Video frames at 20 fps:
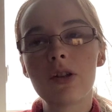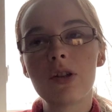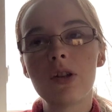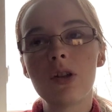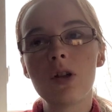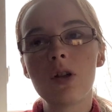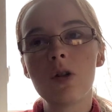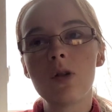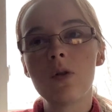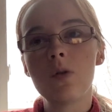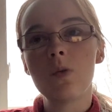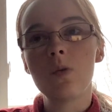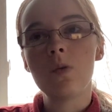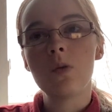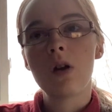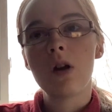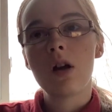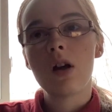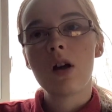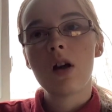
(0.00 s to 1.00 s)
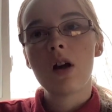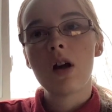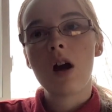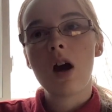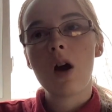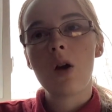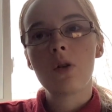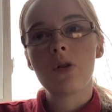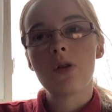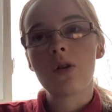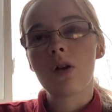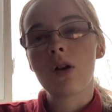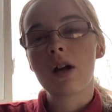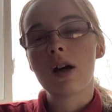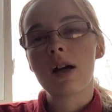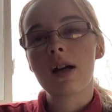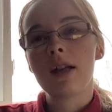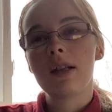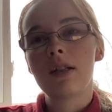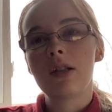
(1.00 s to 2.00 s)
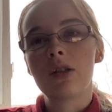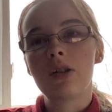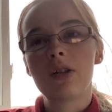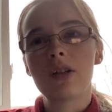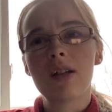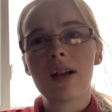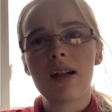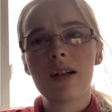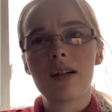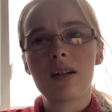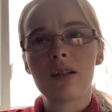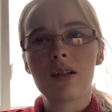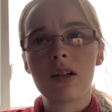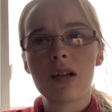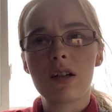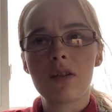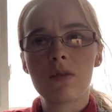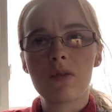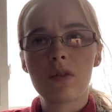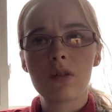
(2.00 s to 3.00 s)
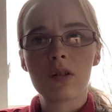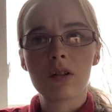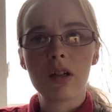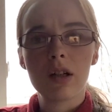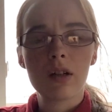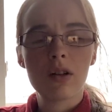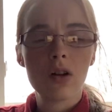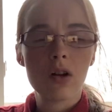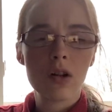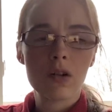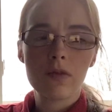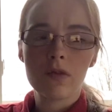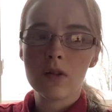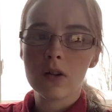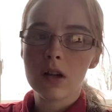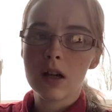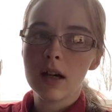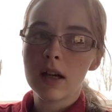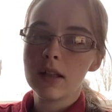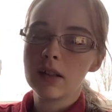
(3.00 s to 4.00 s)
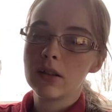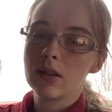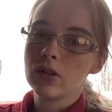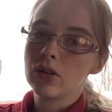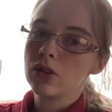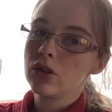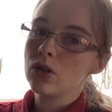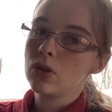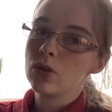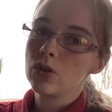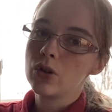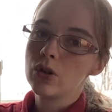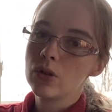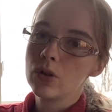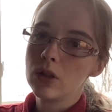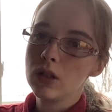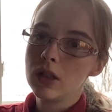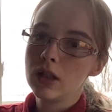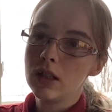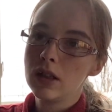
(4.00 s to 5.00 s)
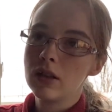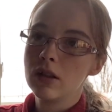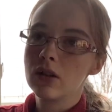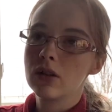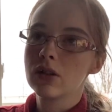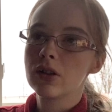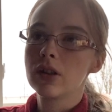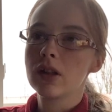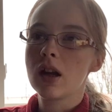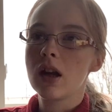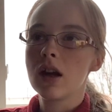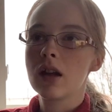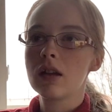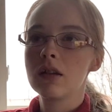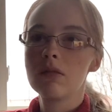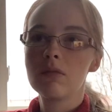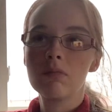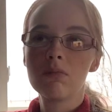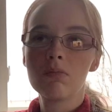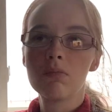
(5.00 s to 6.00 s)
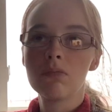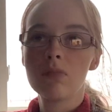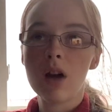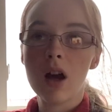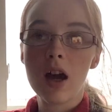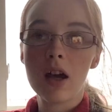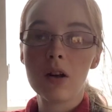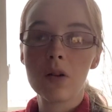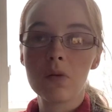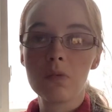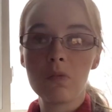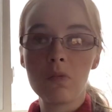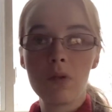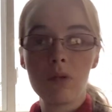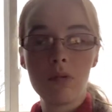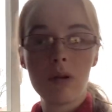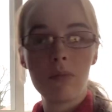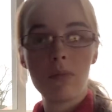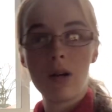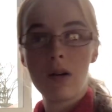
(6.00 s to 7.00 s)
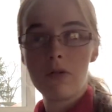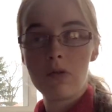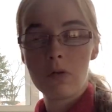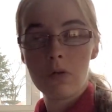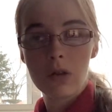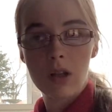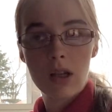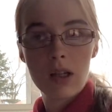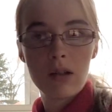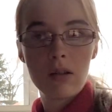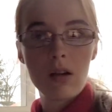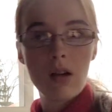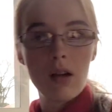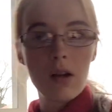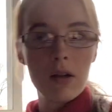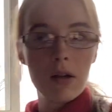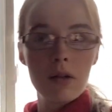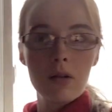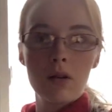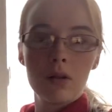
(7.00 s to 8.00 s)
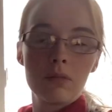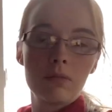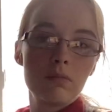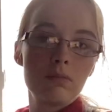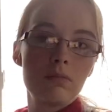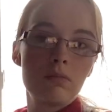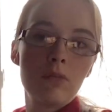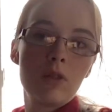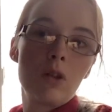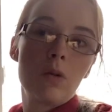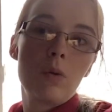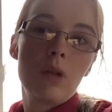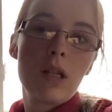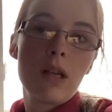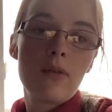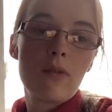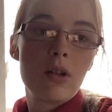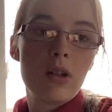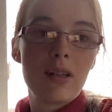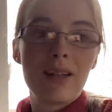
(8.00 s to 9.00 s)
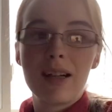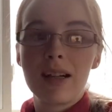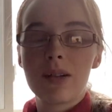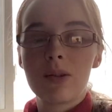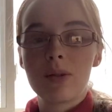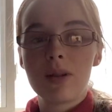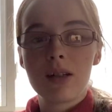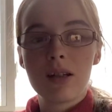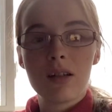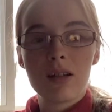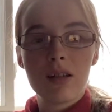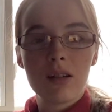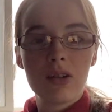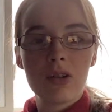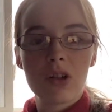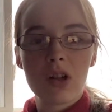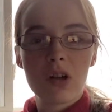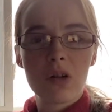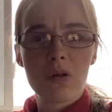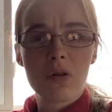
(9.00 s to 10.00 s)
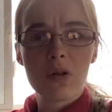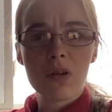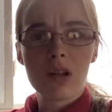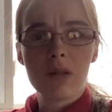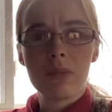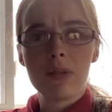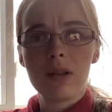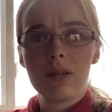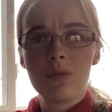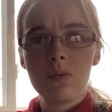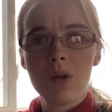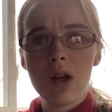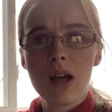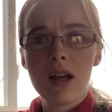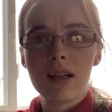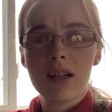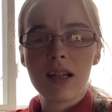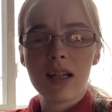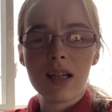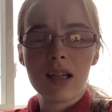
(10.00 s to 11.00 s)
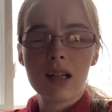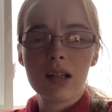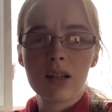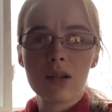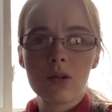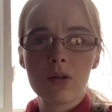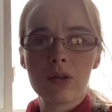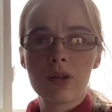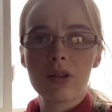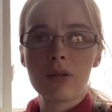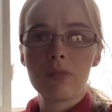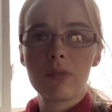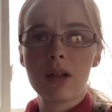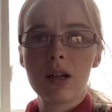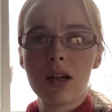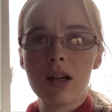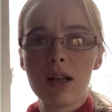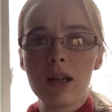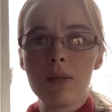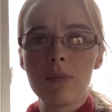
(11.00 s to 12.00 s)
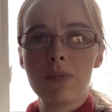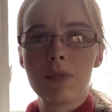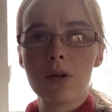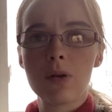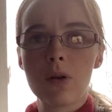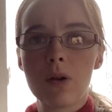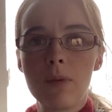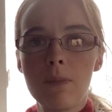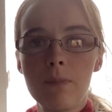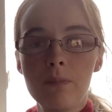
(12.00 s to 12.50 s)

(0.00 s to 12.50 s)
no outdoor lights, there's not a ton of like colorful lights, there's no tree, I don't remember ever like, we never decorated in general. I mean, we had candles sometimes, or